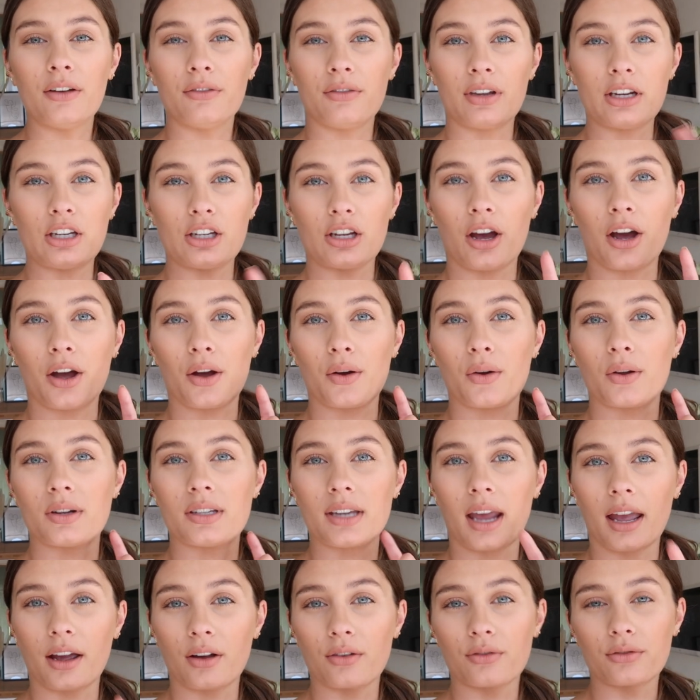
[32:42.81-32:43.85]
video
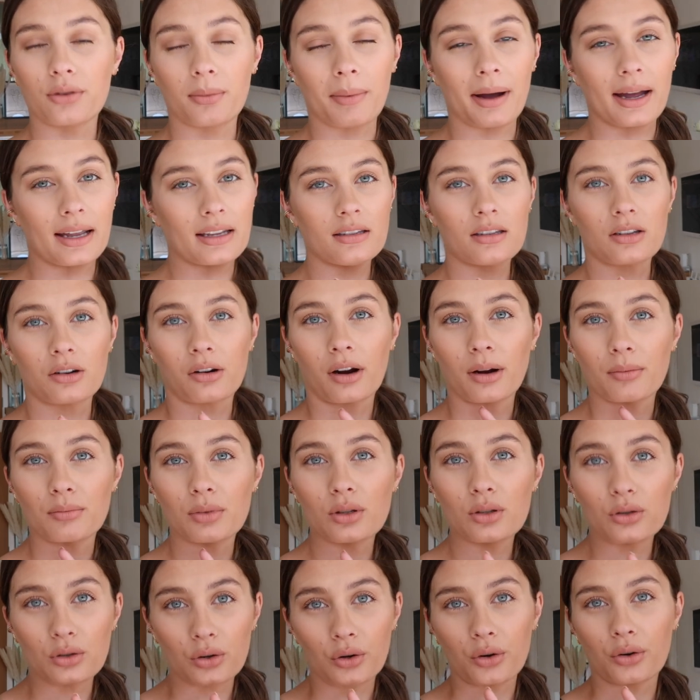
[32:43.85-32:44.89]
taken from my Instagram
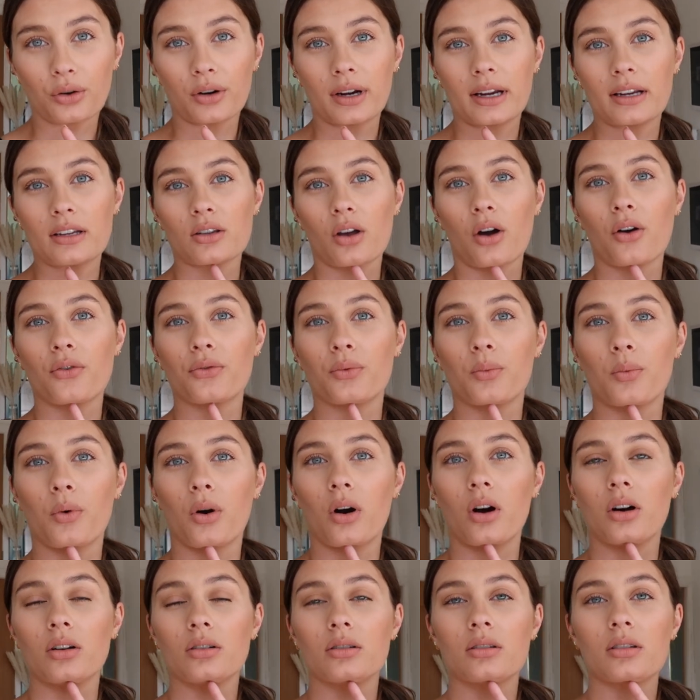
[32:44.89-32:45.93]
stories of
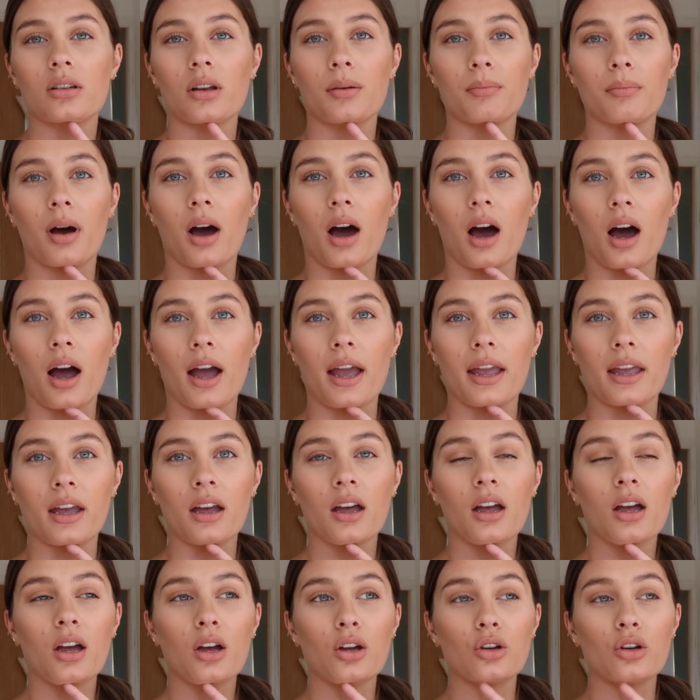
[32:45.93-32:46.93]
what my